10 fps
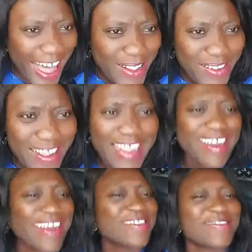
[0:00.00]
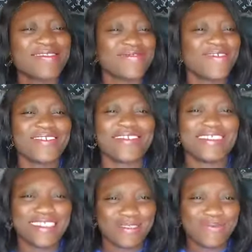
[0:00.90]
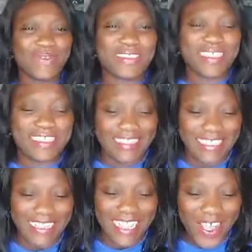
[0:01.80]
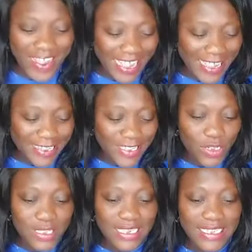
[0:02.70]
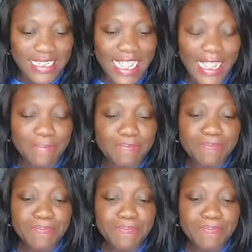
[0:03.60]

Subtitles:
Don't know how you guys do all this filter thing. Okay, so today